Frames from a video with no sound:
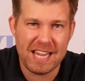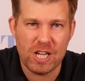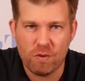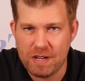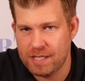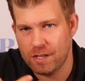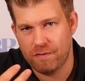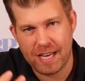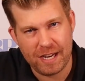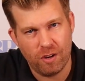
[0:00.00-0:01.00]
increase
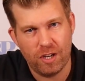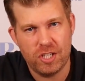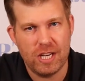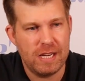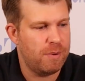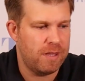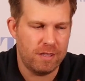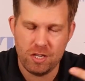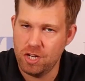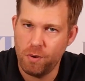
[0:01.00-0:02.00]
of technology
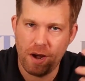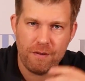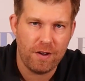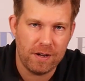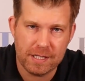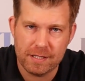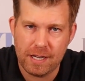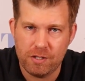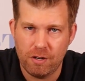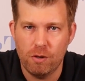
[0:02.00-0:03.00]
with new iPhones,
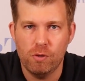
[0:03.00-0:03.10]
etc.,